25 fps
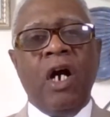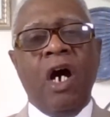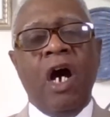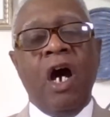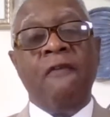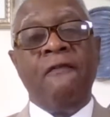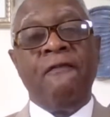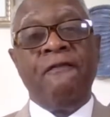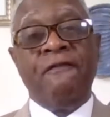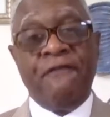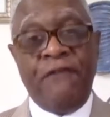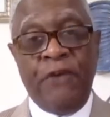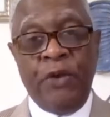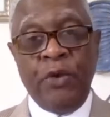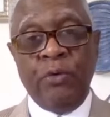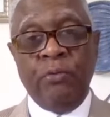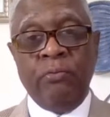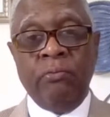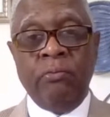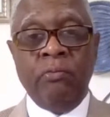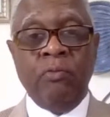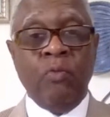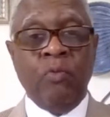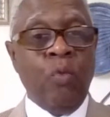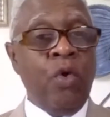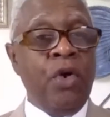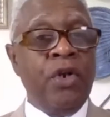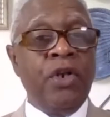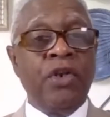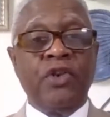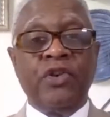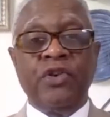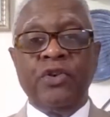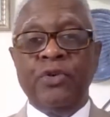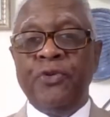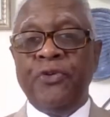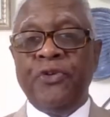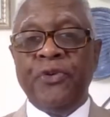a few, one or
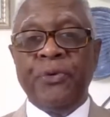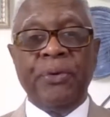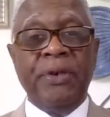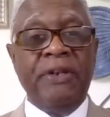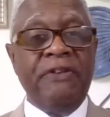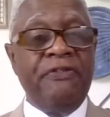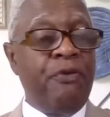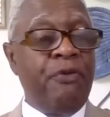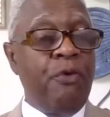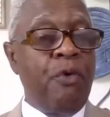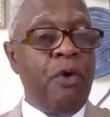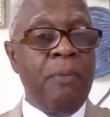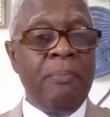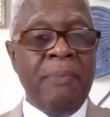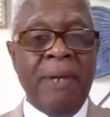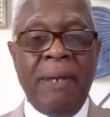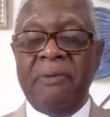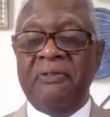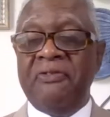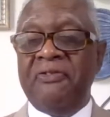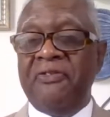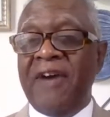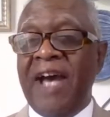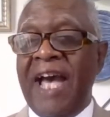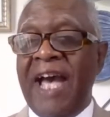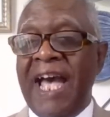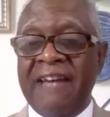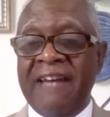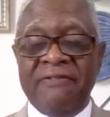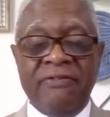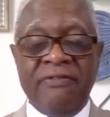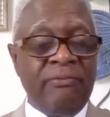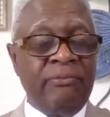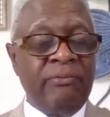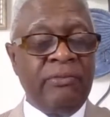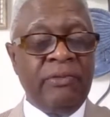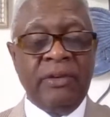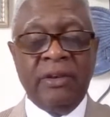two, three, four, maybe five
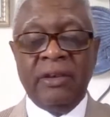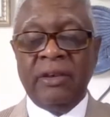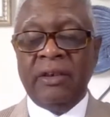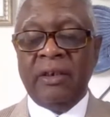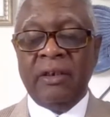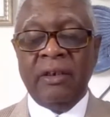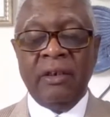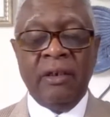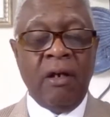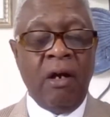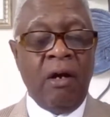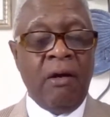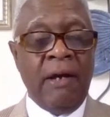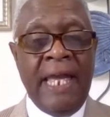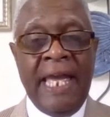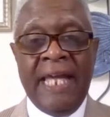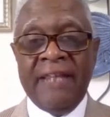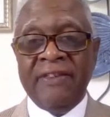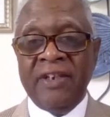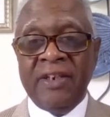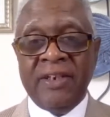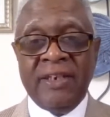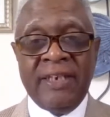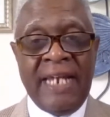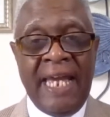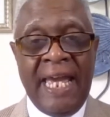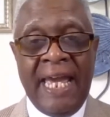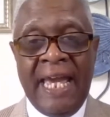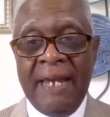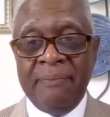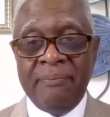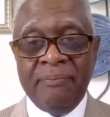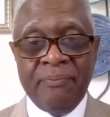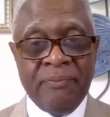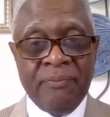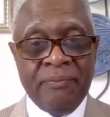at the time.